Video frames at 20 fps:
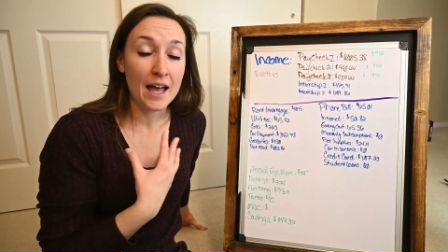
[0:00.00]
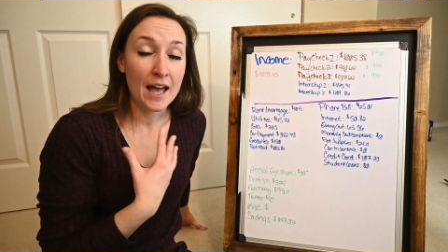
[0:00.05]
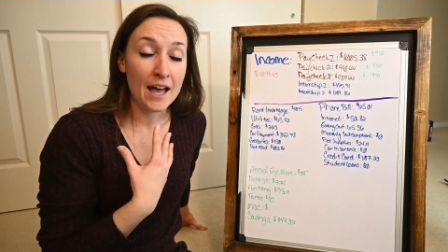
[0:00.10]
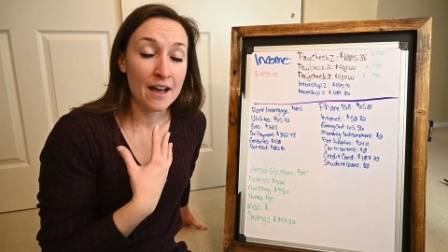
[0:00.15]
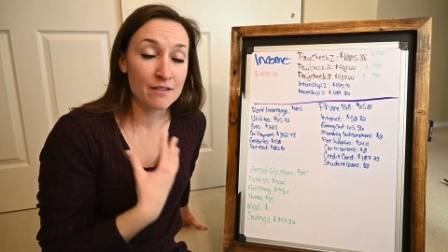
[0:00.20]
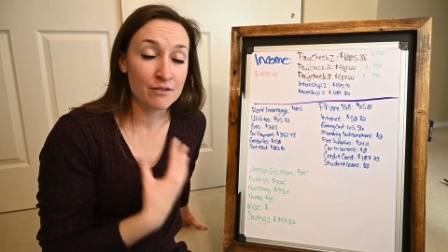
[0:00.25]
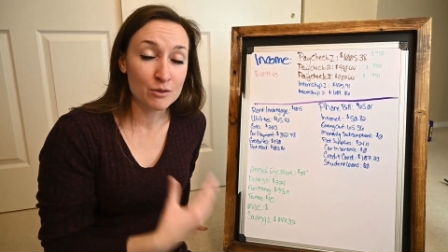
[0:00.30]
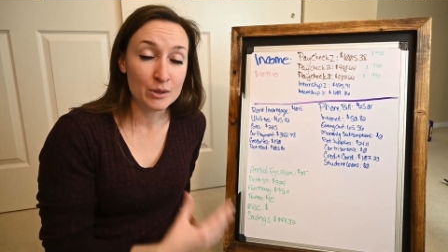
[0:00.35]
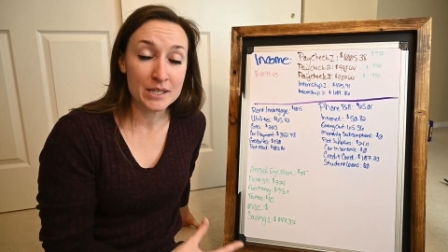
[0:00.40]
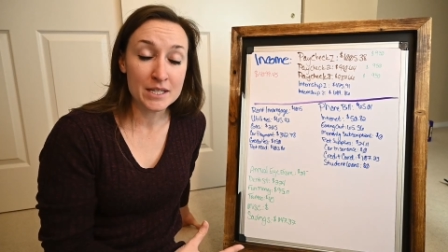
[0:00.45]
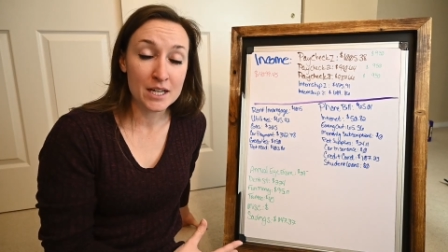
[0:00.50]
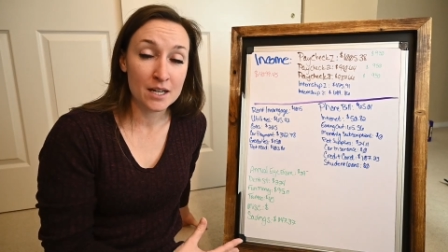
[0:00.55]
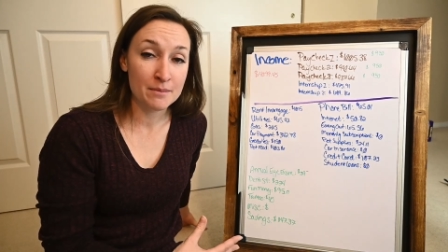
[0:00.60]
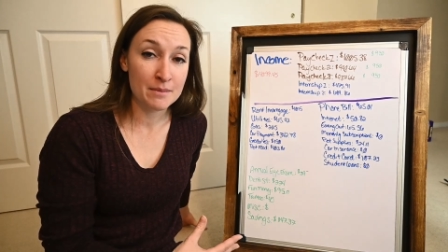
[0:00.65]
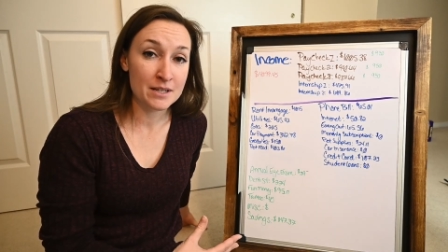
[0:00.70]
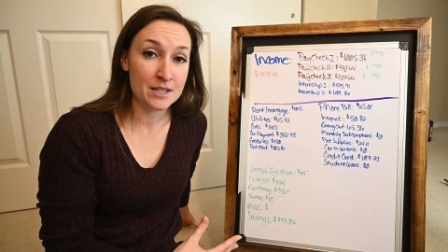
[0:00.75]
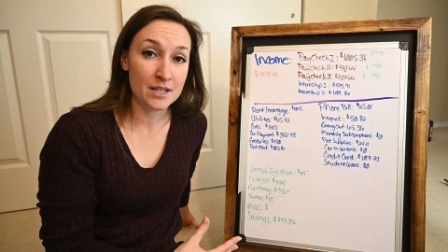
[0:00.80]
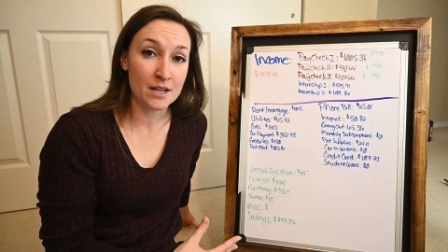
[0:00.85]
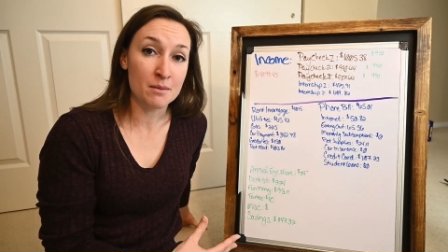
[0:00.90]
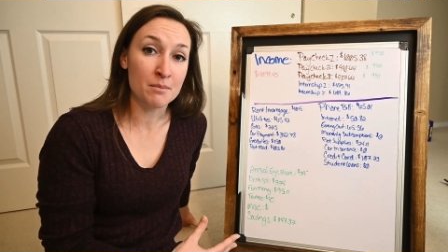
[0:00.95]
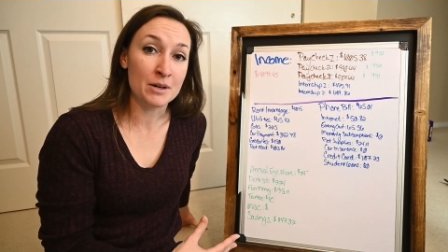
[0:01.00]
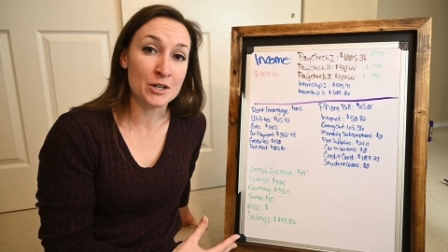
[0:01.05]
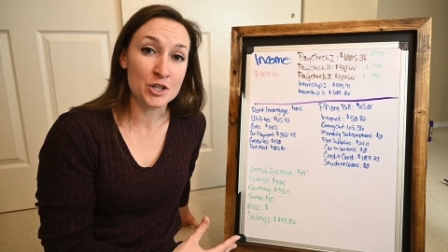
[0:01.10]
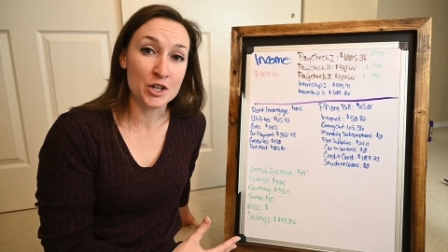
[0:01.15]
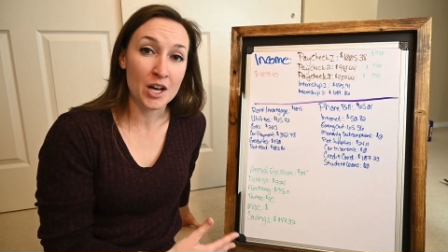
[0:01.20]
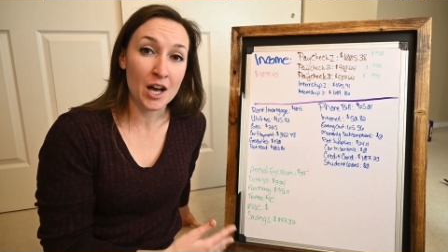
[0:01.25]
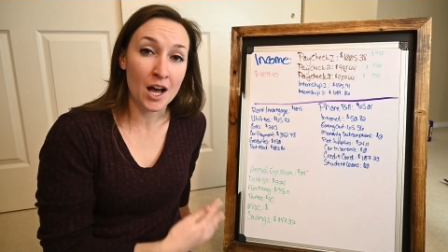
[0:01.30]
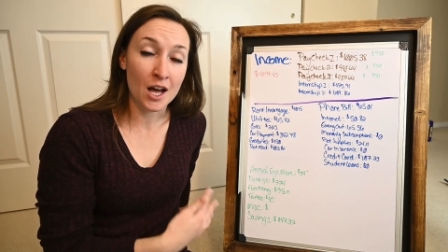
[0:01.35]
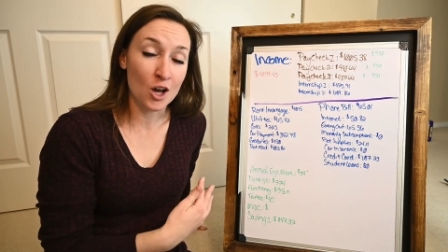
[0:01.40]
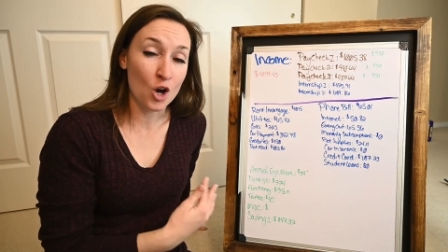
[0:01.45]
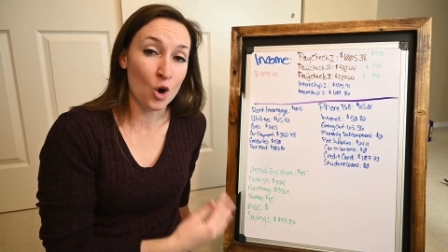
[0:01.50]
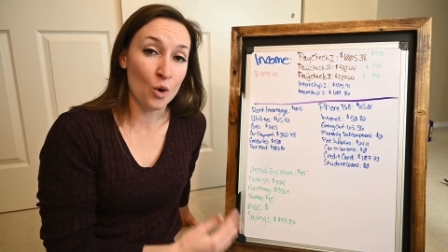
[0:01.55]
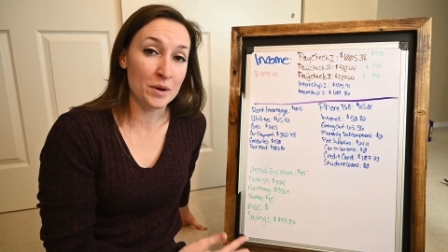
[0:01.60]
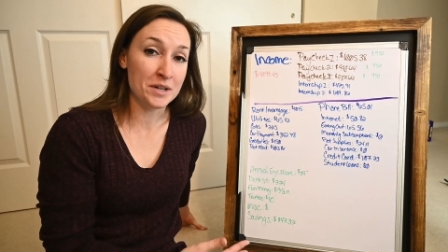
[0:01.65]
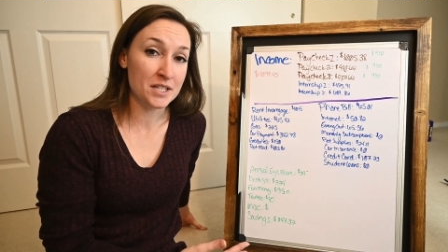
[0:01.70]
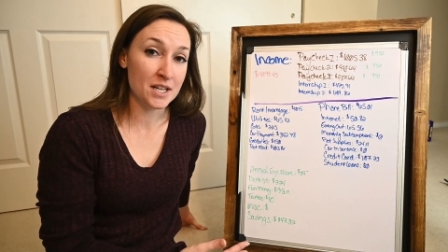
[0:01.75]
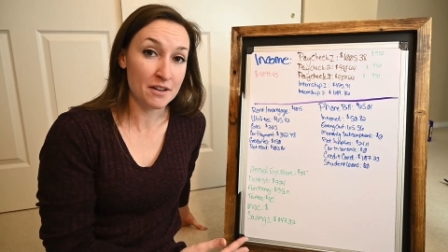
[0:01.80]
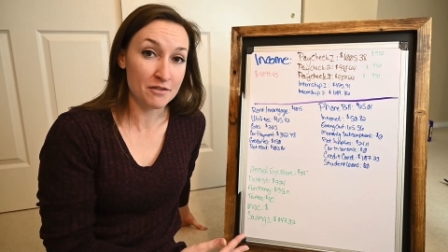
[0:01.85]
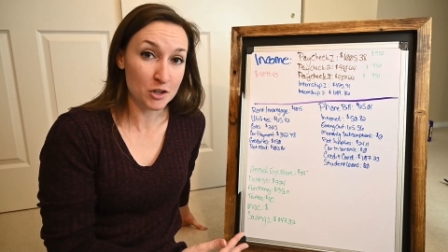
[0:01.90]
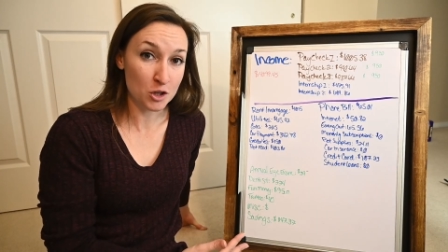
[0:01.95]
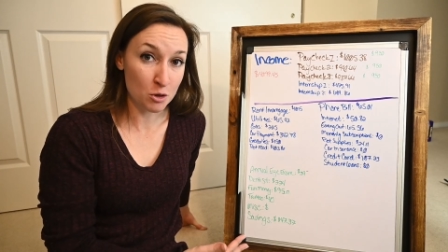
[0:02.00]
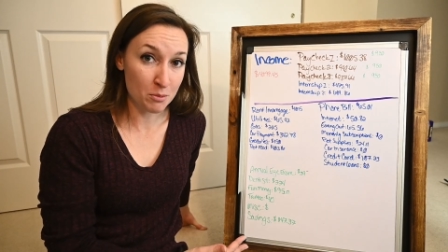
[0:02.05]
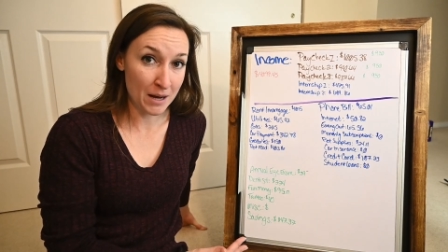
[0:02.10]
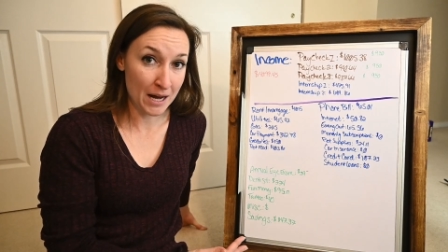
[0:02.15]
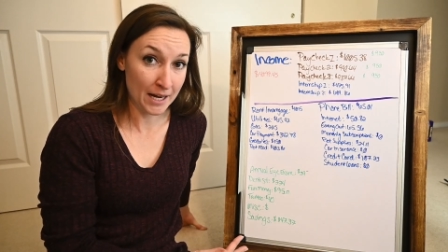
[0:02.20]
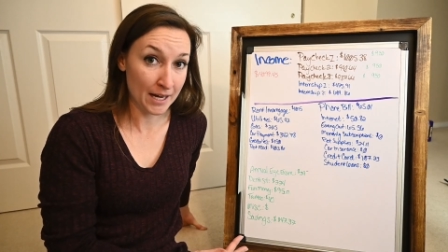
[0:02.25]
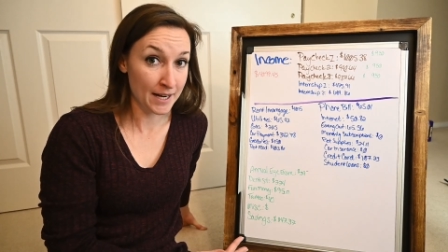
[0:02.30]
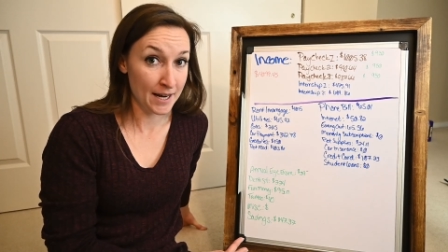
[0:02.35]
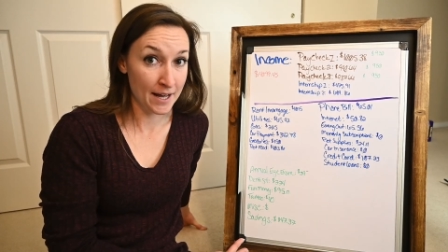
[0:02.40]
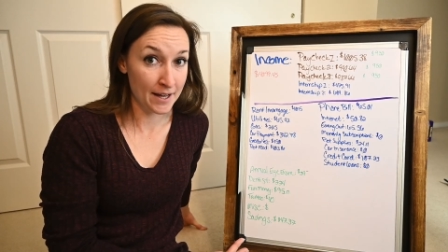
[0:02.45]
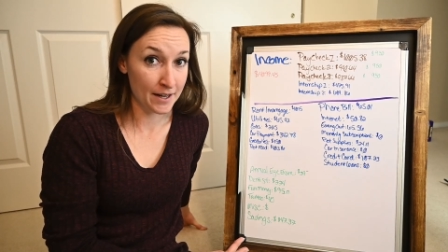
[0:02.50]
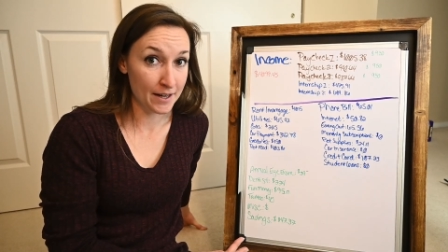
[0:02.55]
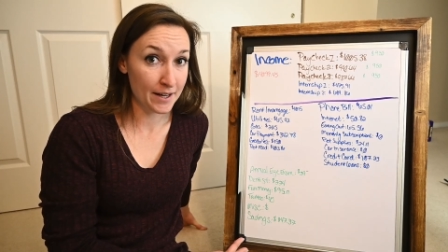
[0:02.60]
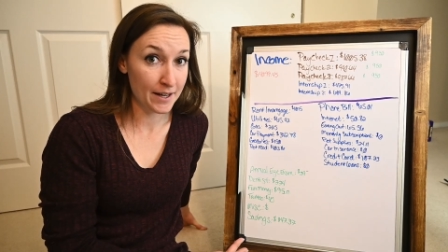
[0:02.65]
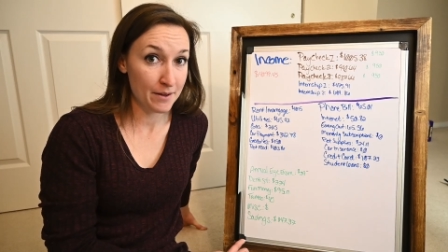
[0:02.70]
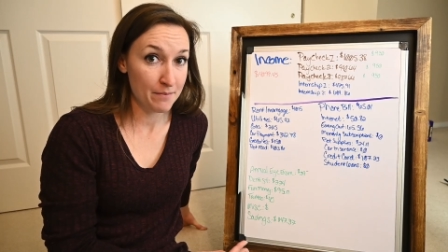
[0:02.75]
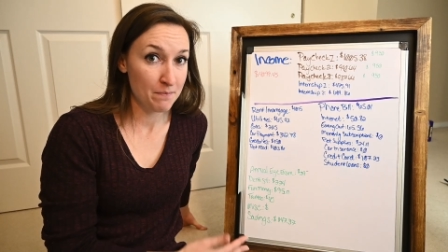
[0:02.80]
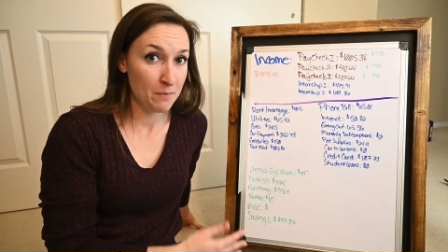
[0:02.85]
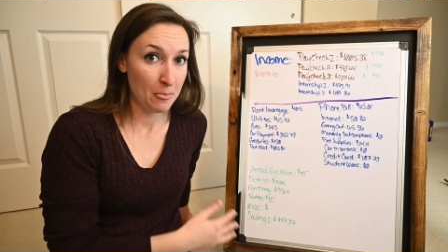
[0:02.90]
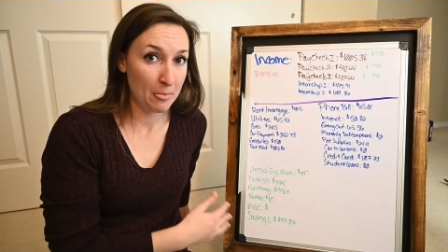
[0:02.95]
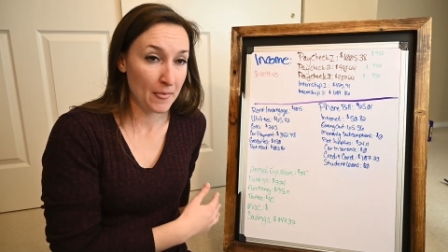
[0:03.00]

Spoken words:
Every time I set a budget, I always have to go back and edit it.